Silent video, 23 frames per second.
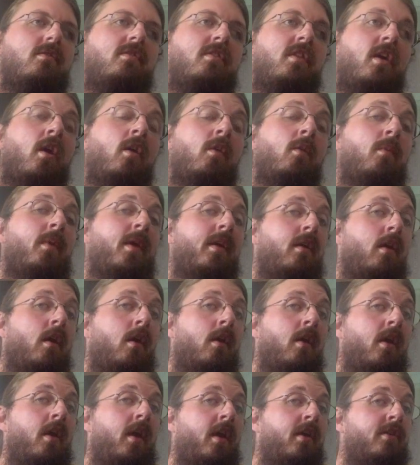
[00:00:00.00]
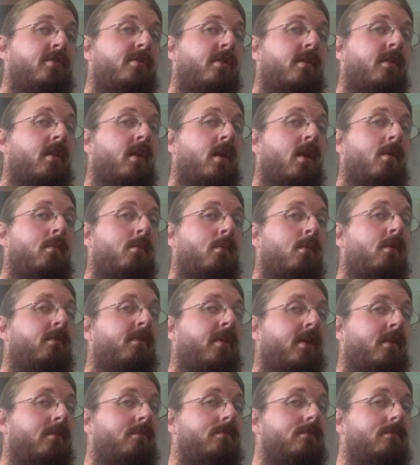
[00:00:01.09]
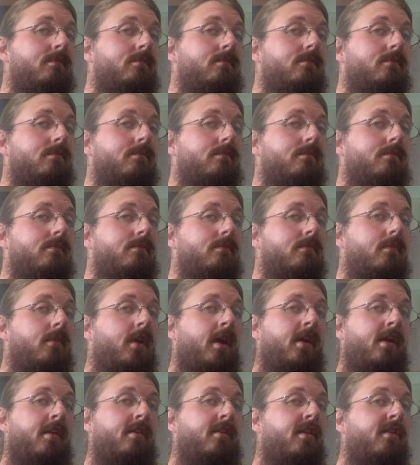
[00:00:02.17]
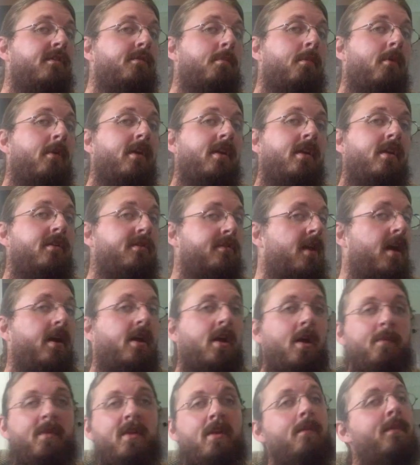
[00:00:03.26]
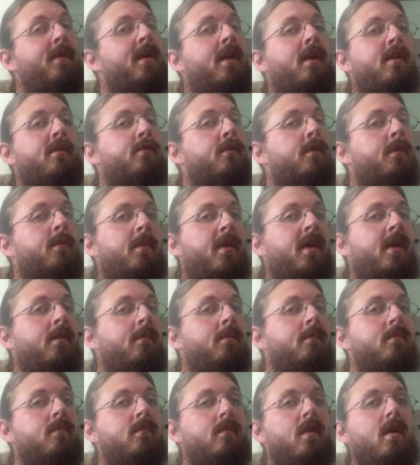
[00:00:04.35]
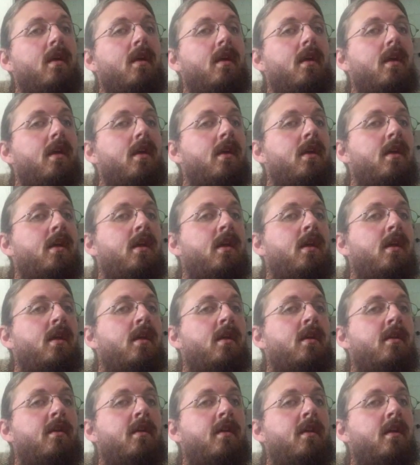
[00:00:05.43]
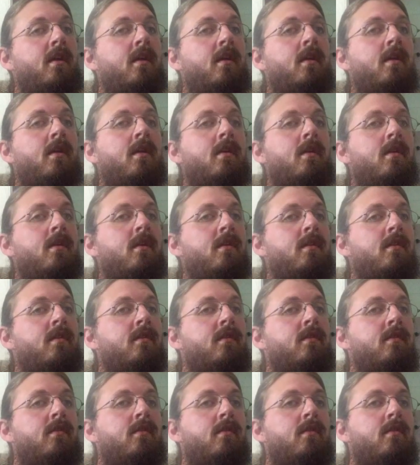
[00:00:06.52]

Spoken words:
tell my congregation that I'm moving. And at this point, he's not coming to meetings with me. He is,